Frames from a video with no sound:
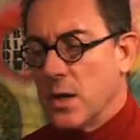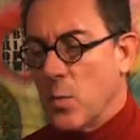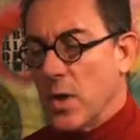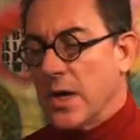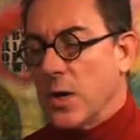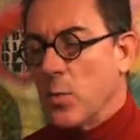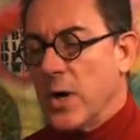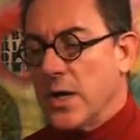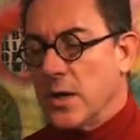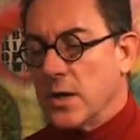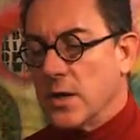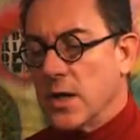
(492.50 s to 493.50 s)
While I
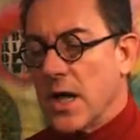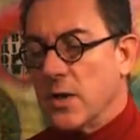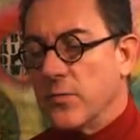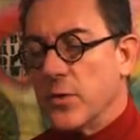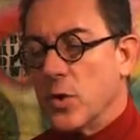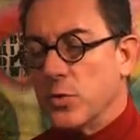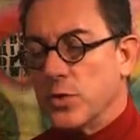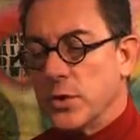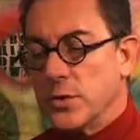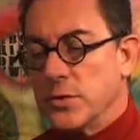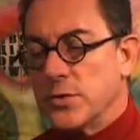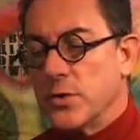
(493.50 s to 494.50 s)
waited, a lot of
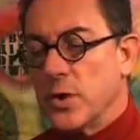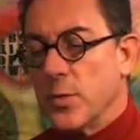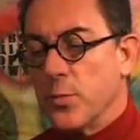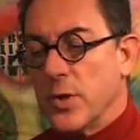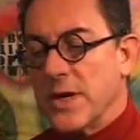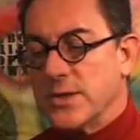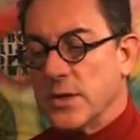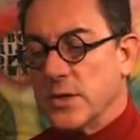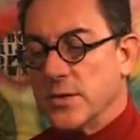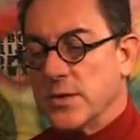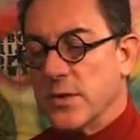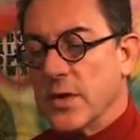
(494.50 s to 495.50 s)
notions took up
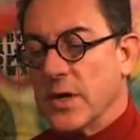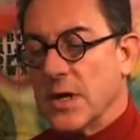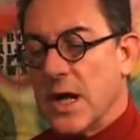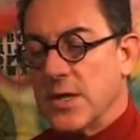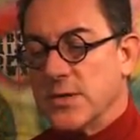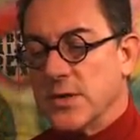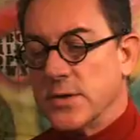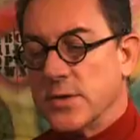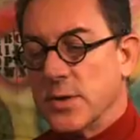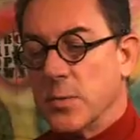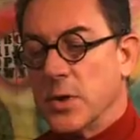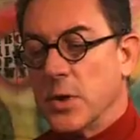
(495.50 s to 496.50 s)
residence in the closets
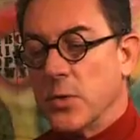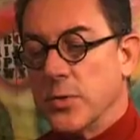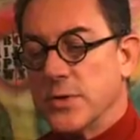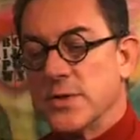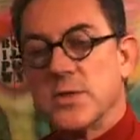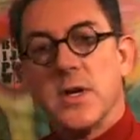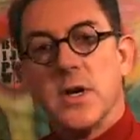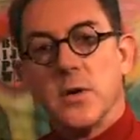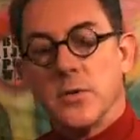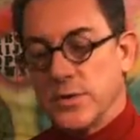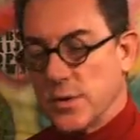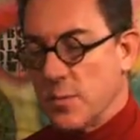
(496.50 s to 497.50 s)
and below the
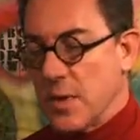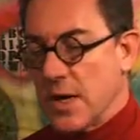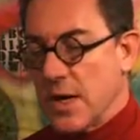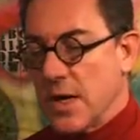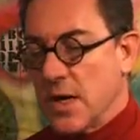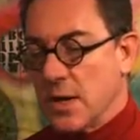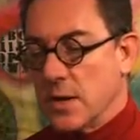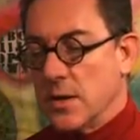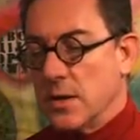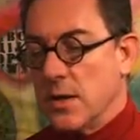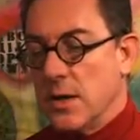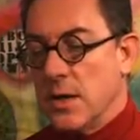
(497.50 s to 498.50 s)
stairs in my head.
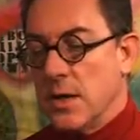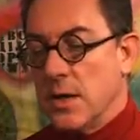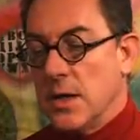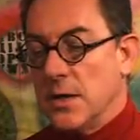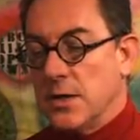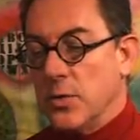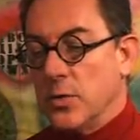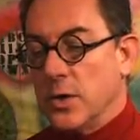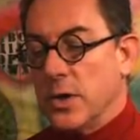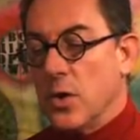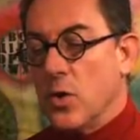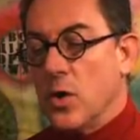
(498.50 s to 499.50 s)

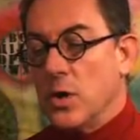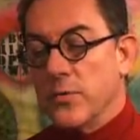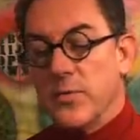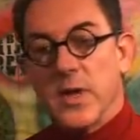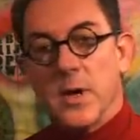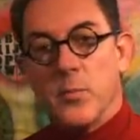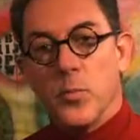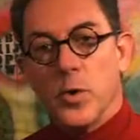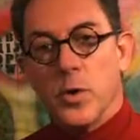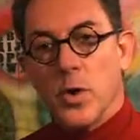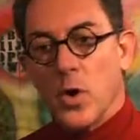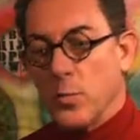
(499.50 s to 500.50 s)
Nearly all of them
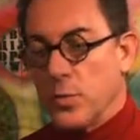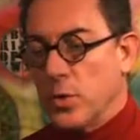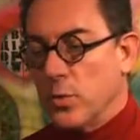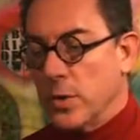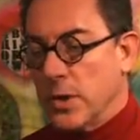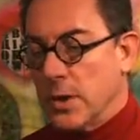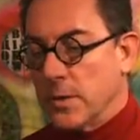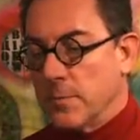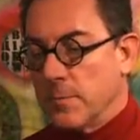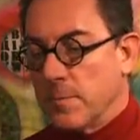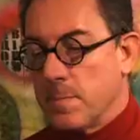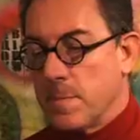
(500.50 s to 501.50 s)
were oppugning.
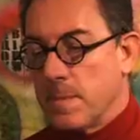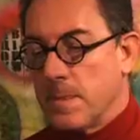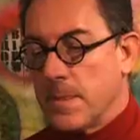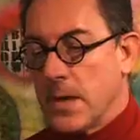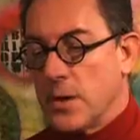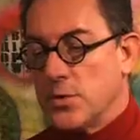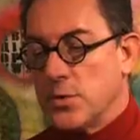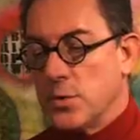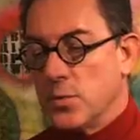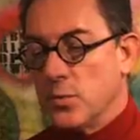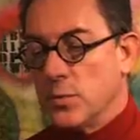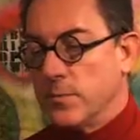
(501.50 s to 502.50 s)

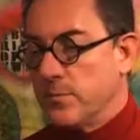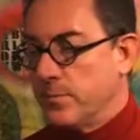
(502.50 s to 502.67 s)
2.